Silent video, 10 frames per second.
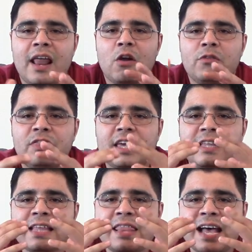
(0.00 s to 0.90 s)
And I don't
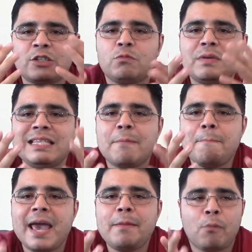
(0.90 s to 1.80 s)
think that that should be the
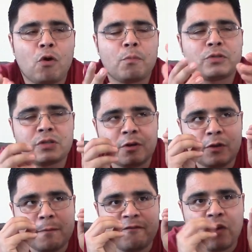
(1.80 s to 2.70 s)
main purpose, or
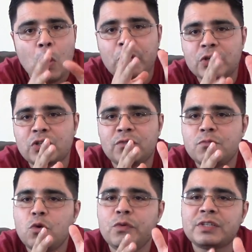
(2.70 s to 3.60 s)
the focus of
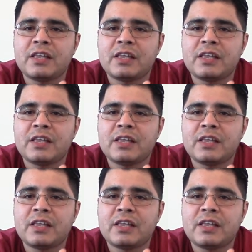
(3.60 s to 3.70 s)
movies.